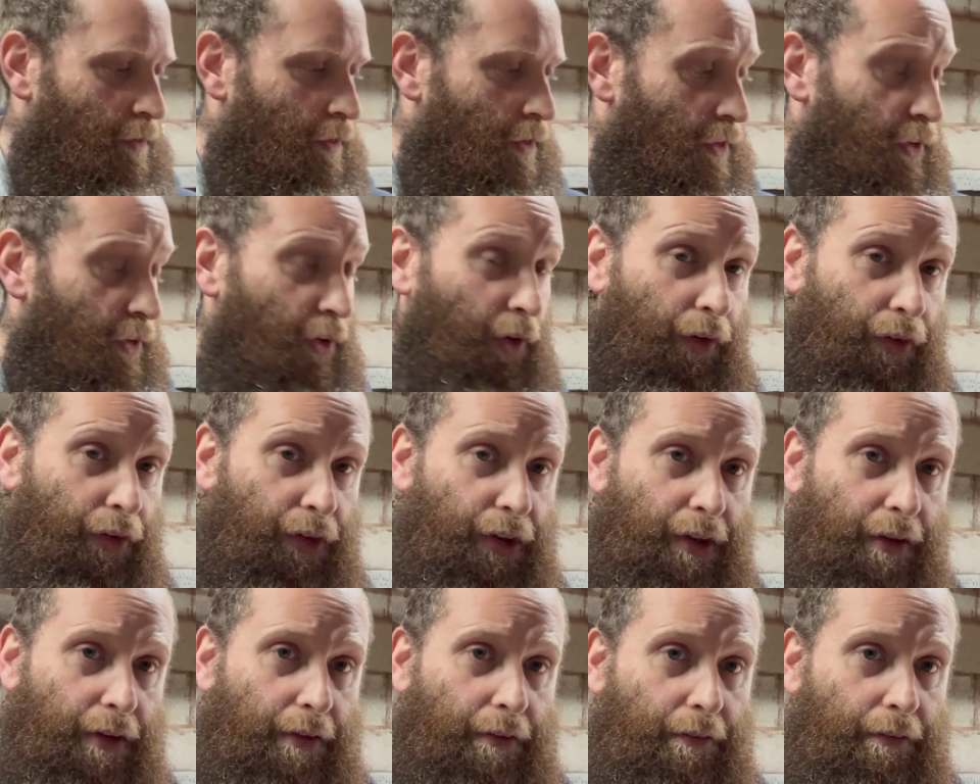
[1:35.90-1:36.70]

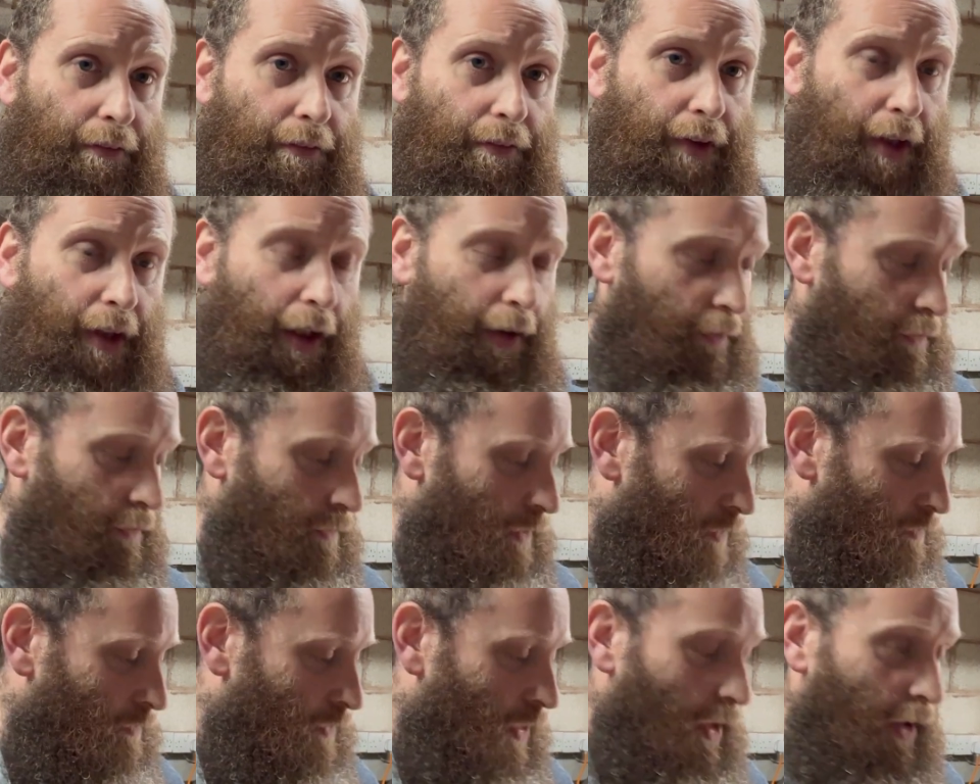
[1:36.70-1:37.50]
nuts, so
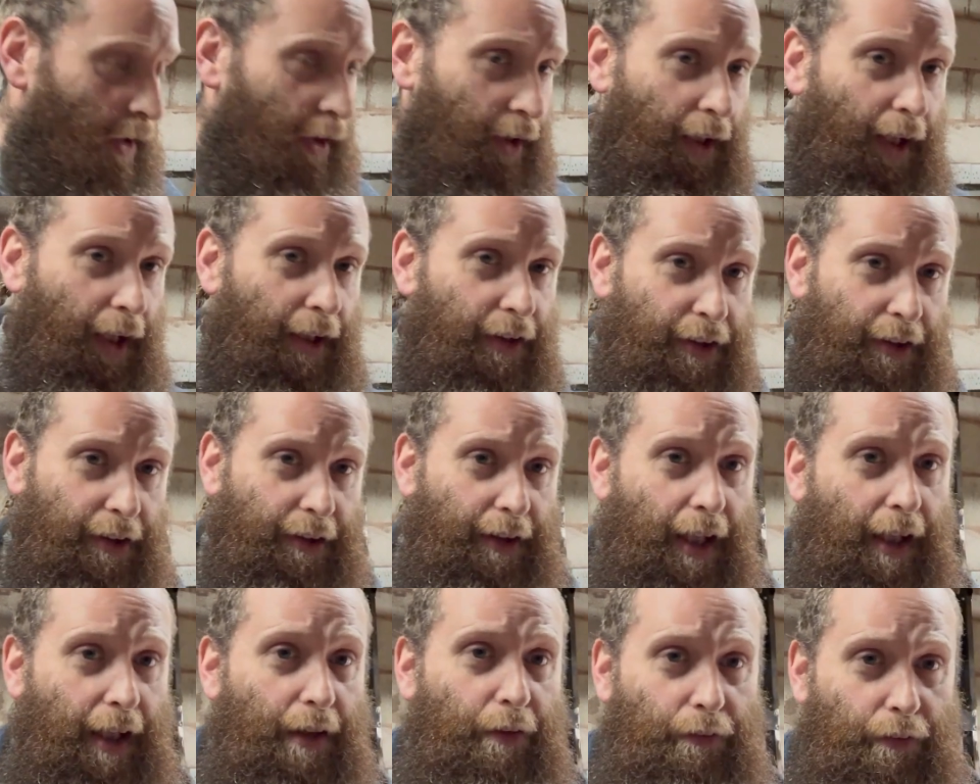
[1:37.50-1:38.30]
I've got a collection
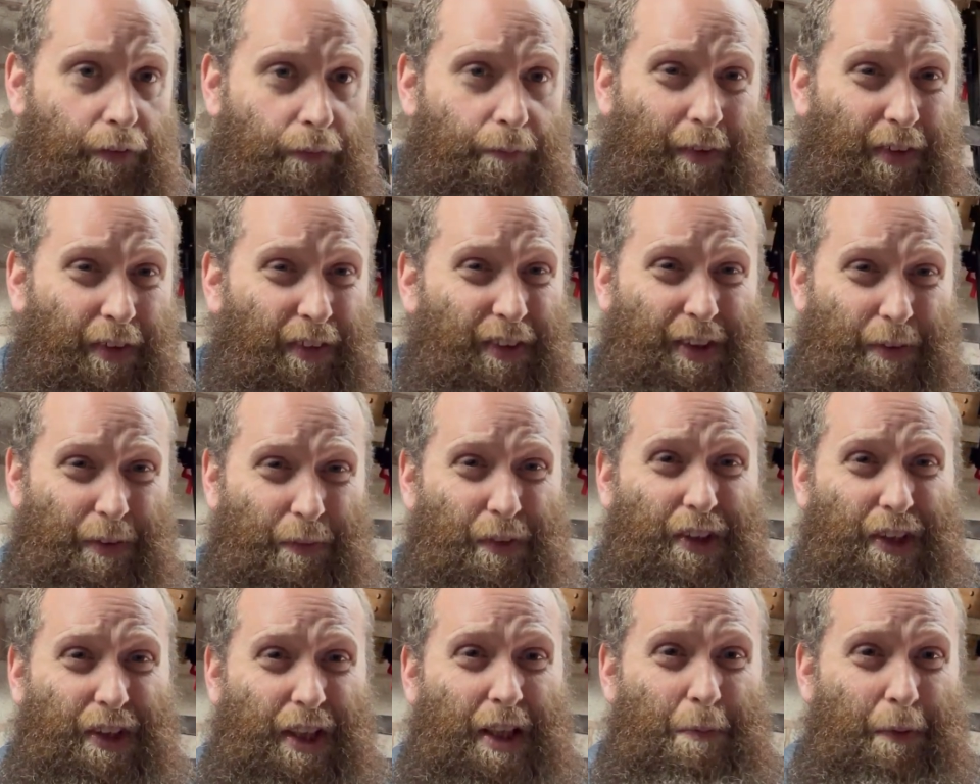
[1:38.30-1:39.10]
now because it
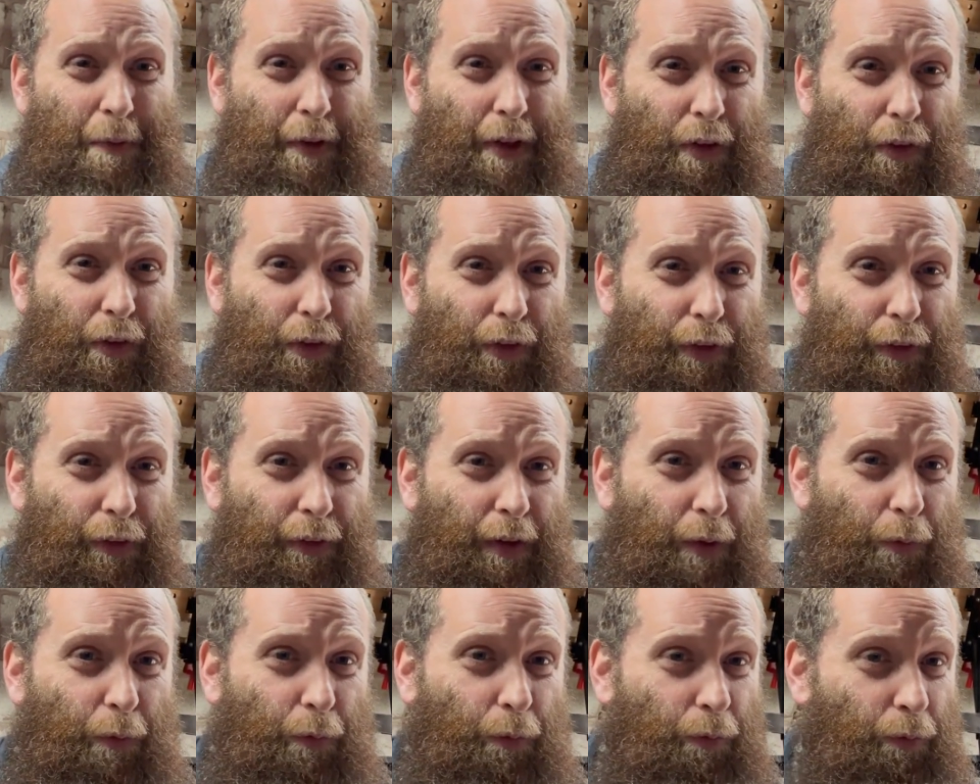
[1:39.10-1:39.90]
was cheaper than
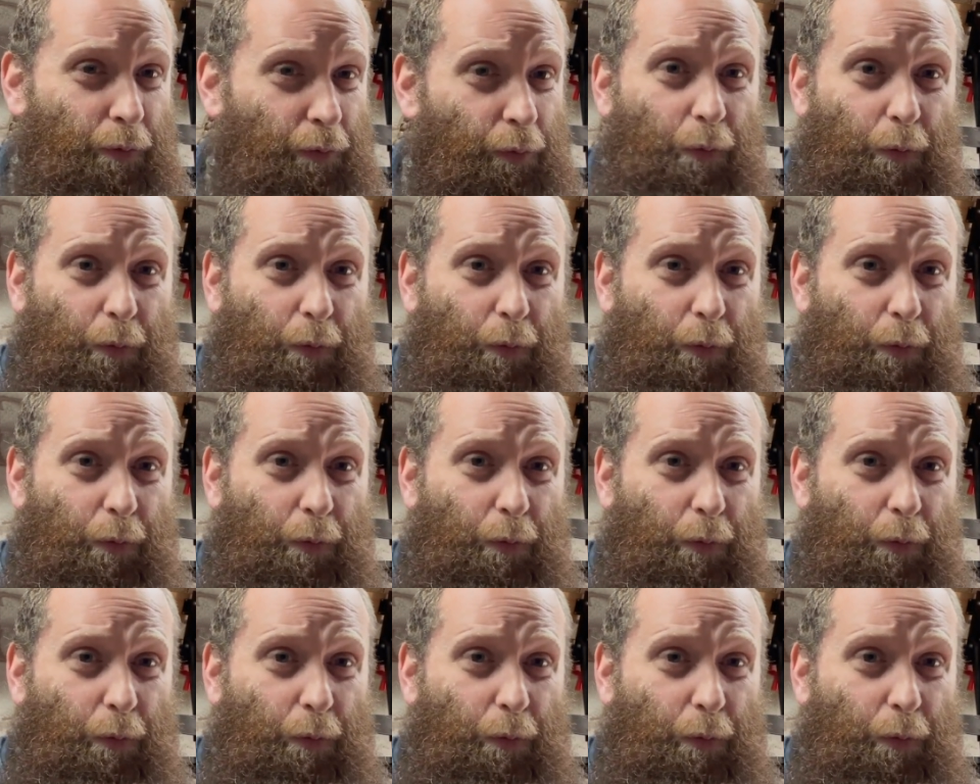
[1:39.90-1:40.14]
ordering